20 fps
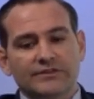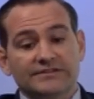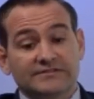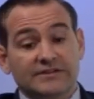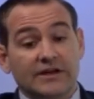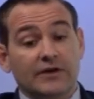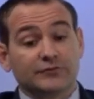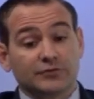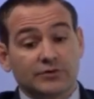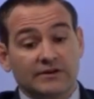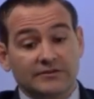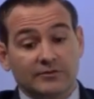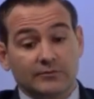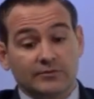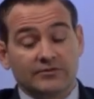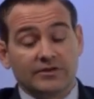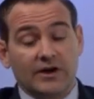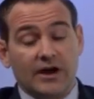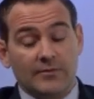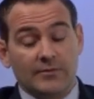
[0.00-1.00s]
the self-directed
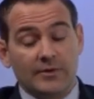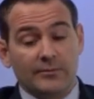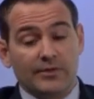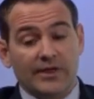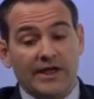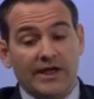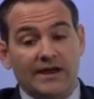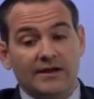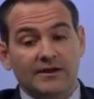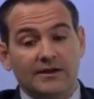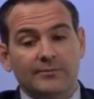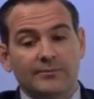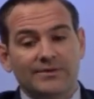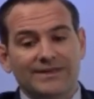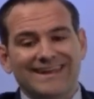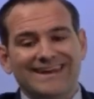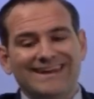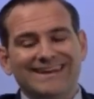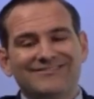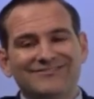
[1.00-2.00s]
retirement plan and
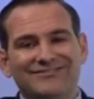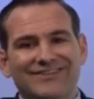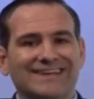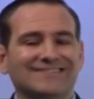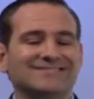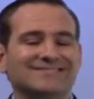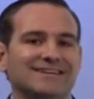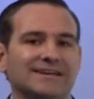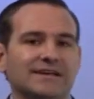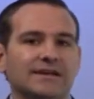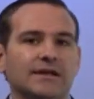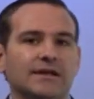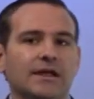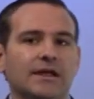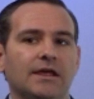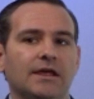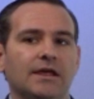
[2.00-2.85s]
begin investing